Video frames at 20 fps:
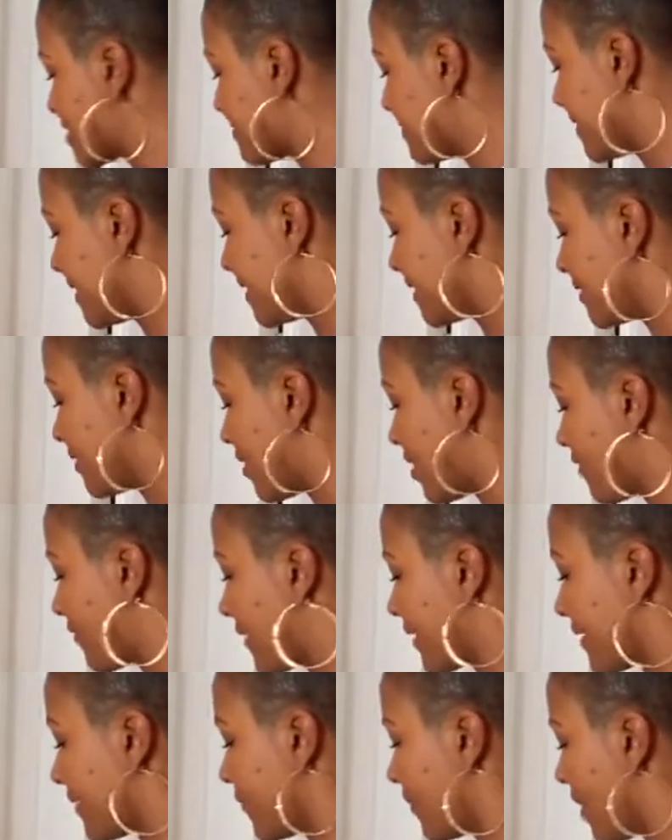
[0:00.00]
mint
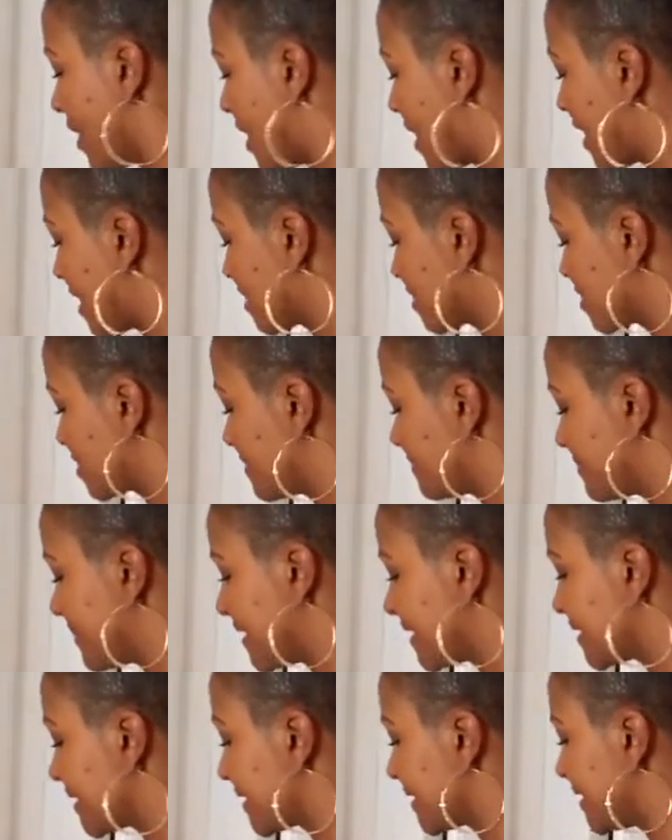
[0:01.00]
already washed,
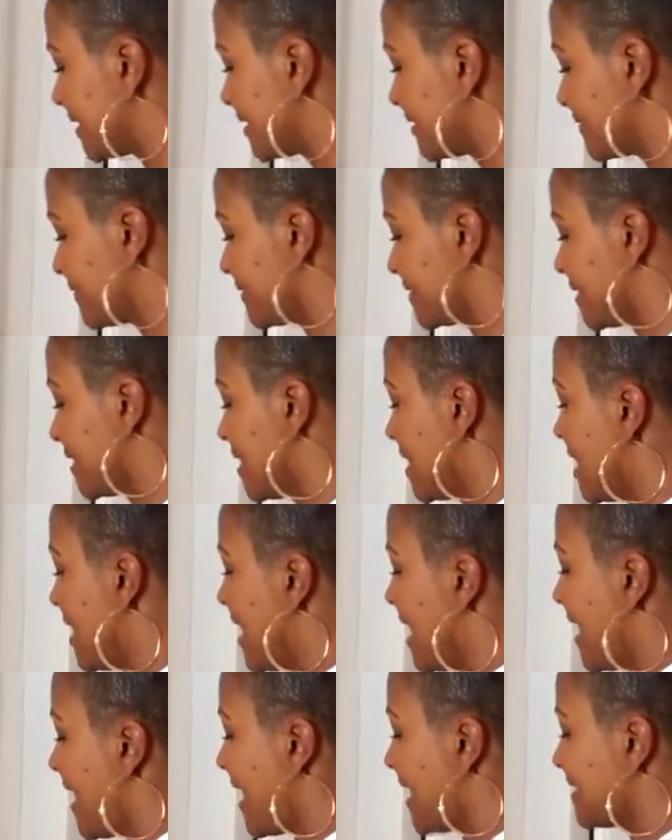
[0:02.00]
mint leaves.
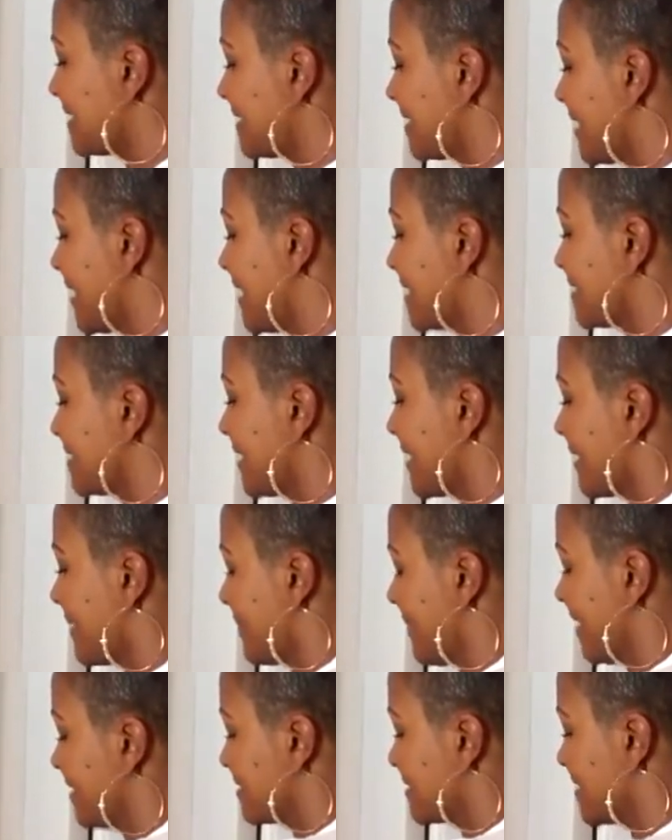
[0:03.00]
I say I take
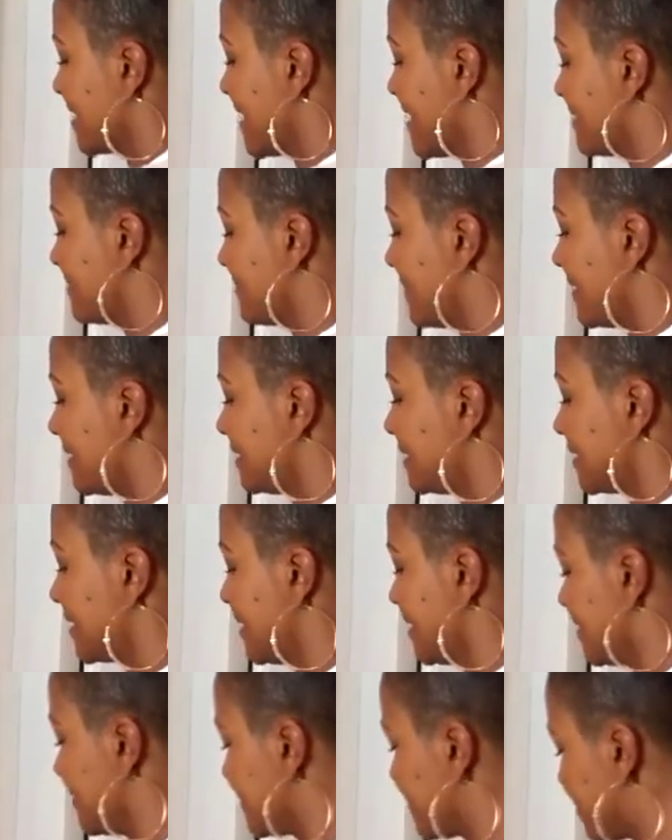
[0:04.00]
about 10 mint
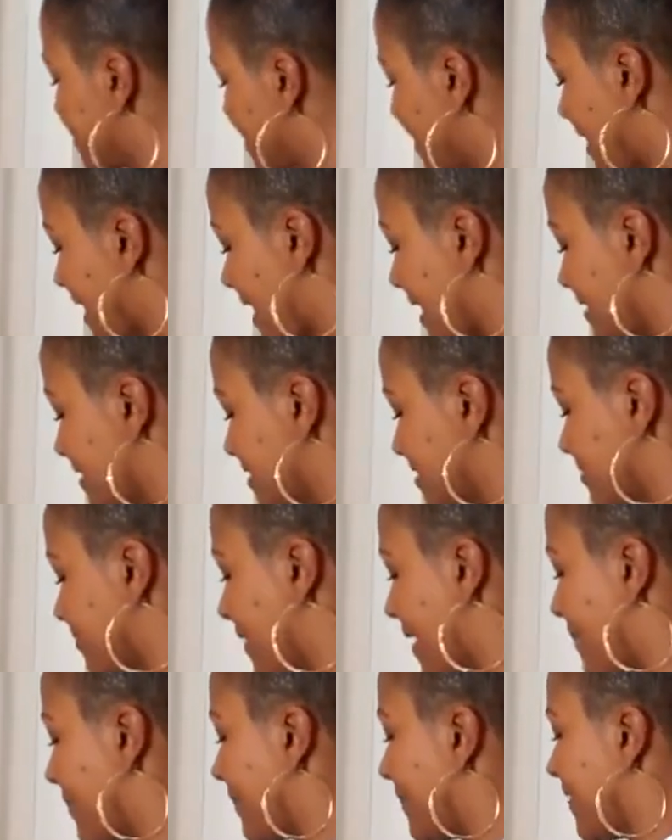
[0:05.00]
leaves. I just
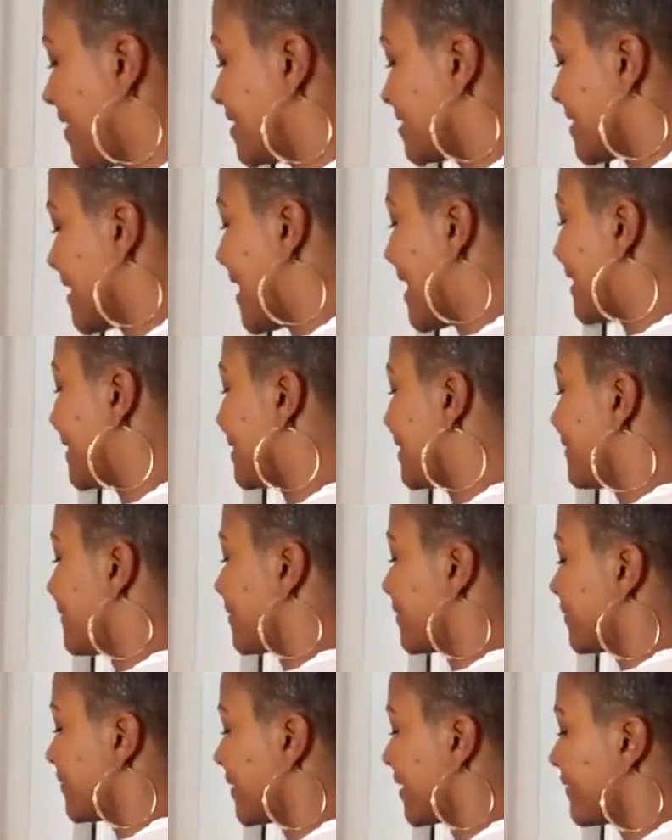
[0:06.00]
grab a bunch. I love
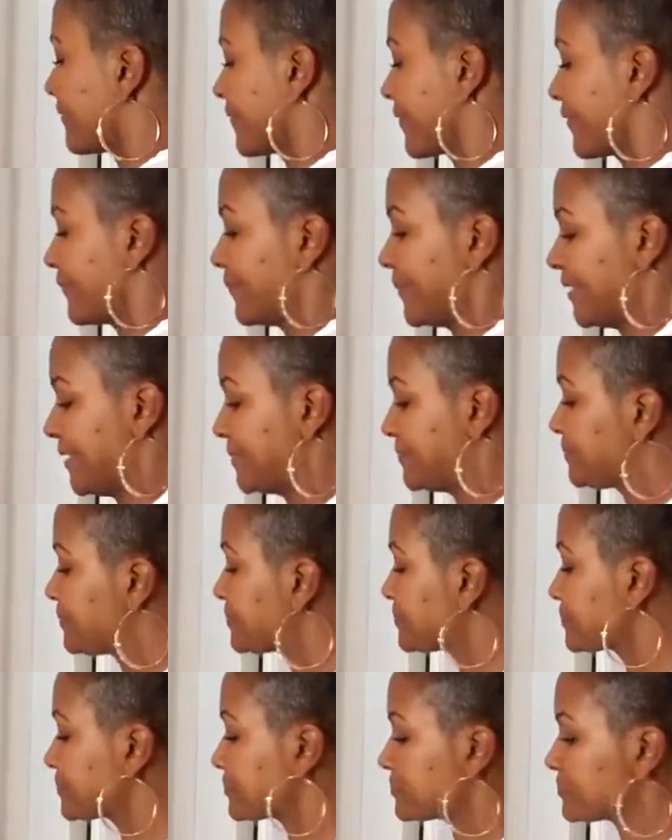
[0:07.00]
the flavor of mint.
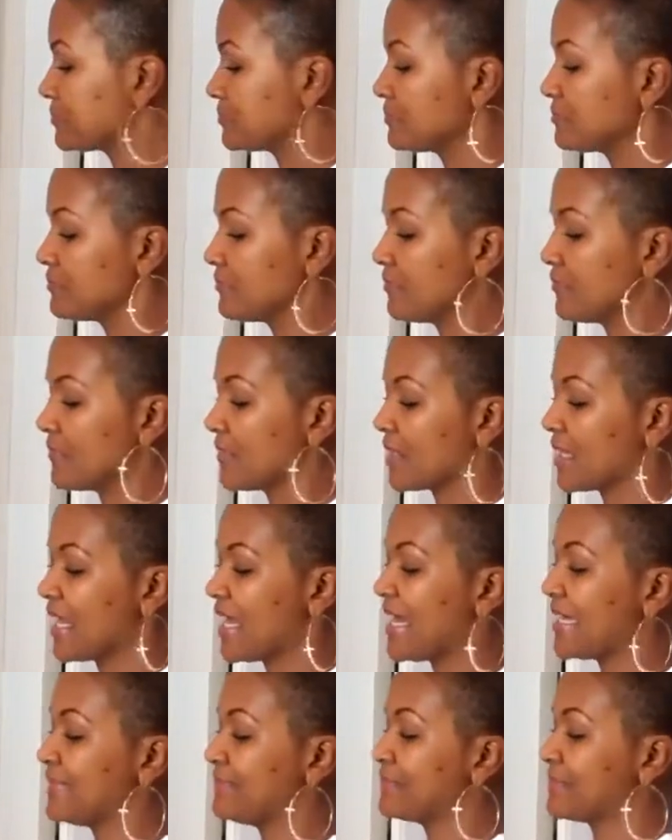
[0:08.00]

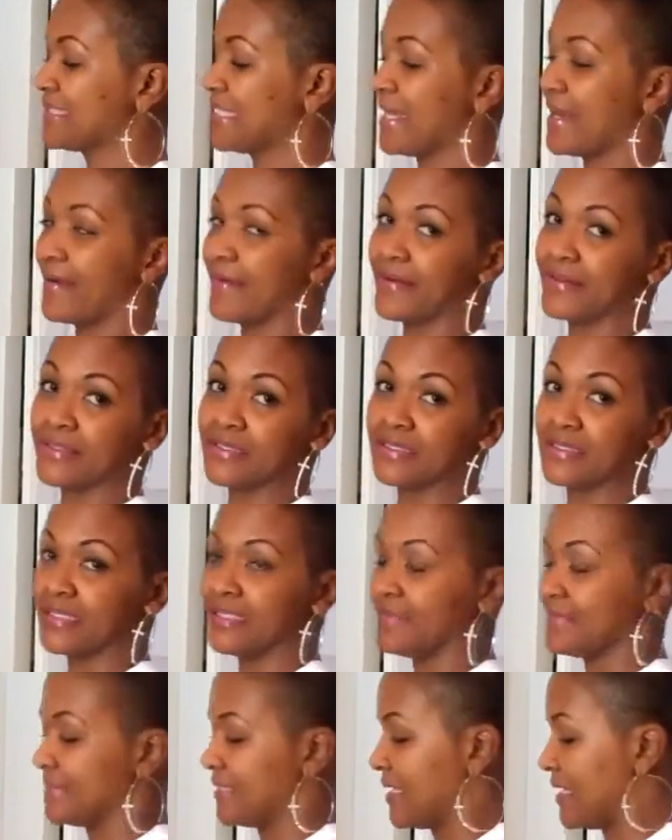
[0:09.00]
I'm tearing the
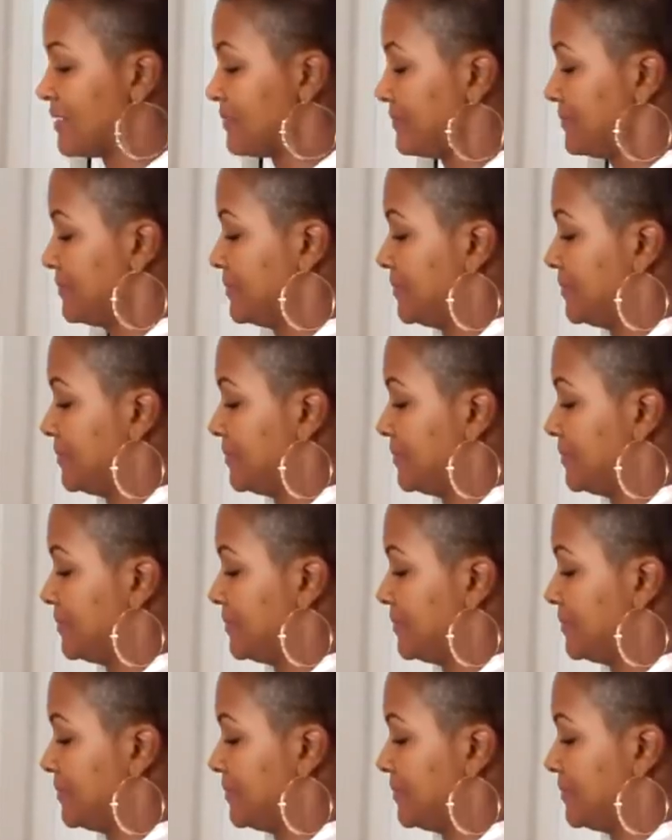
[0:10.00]
leaves up.